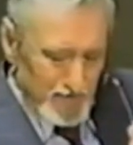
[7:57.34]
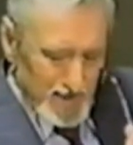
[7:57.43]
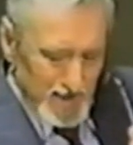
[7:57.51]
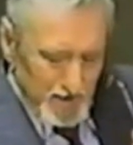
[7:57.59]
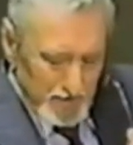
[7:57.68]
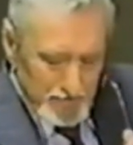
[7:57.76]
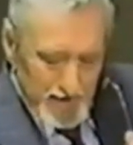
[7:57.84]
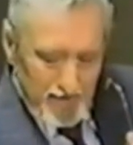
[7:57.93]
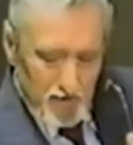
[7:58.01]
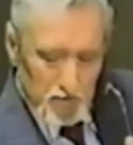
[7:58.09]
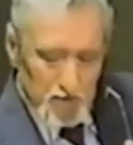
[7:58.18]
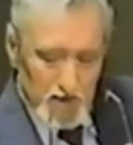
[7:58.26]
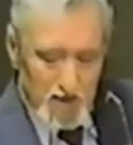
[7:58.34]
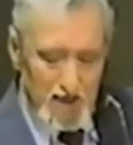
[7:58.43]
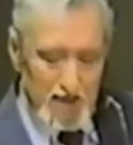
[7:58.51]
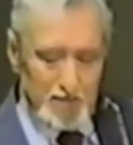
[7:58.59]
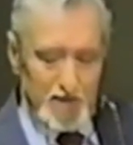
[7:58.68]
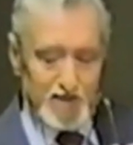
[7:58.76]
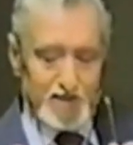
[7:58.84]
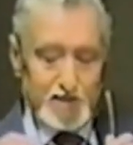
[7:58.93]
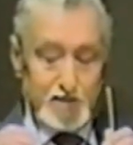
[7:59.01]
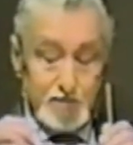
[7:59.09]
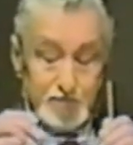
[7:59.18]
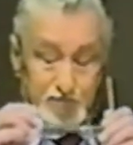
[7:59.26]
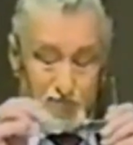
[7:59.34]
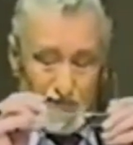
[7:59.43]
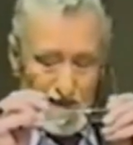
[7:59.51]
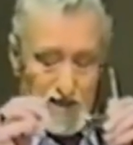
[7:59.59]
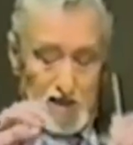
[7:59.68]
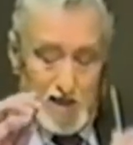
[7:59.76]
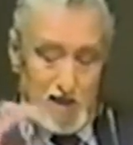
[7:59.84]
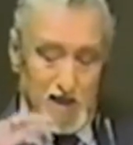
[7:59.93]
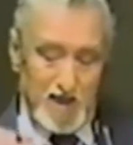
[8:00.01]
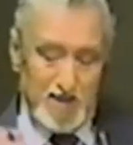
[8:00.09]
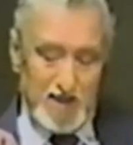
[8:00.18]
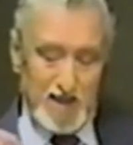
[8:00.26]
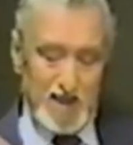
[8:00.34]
and your favorable comments. In the